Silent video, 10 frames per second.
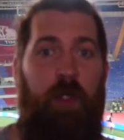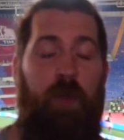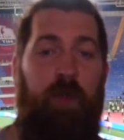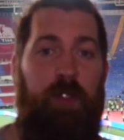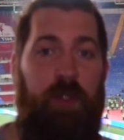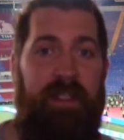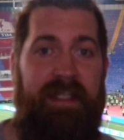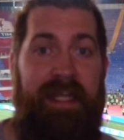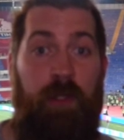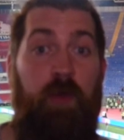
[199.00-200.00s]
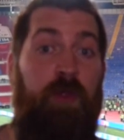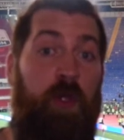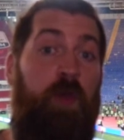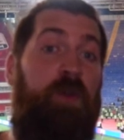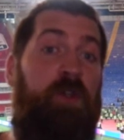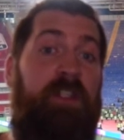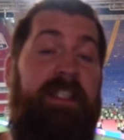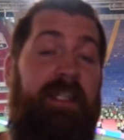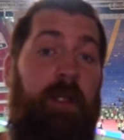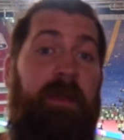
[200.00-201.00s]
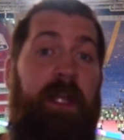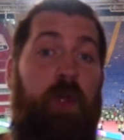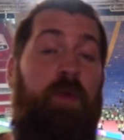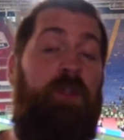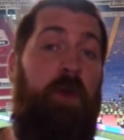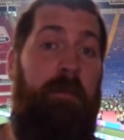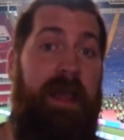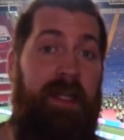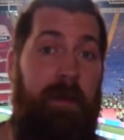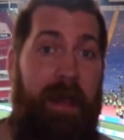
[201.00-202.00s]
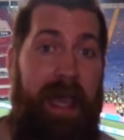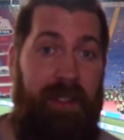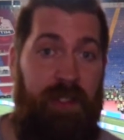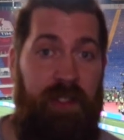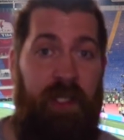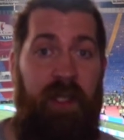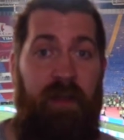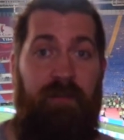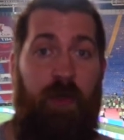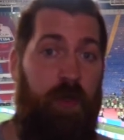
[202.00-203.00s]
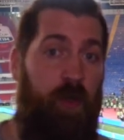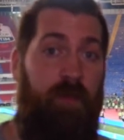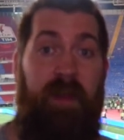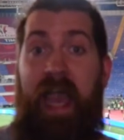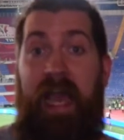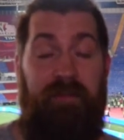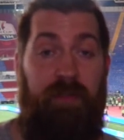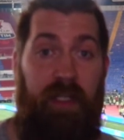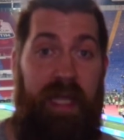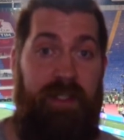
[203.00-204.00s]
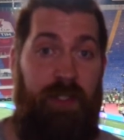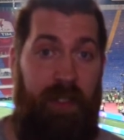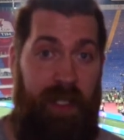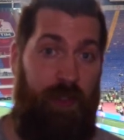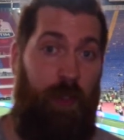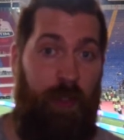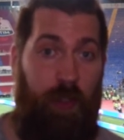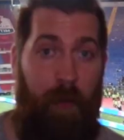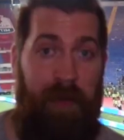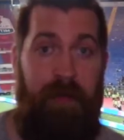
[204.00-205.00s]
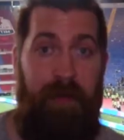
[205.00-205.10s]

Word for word: Who was your stand? Who was who was your stand-up player? Who was your man of the match for Juve and for Lazio? Let us know in the comments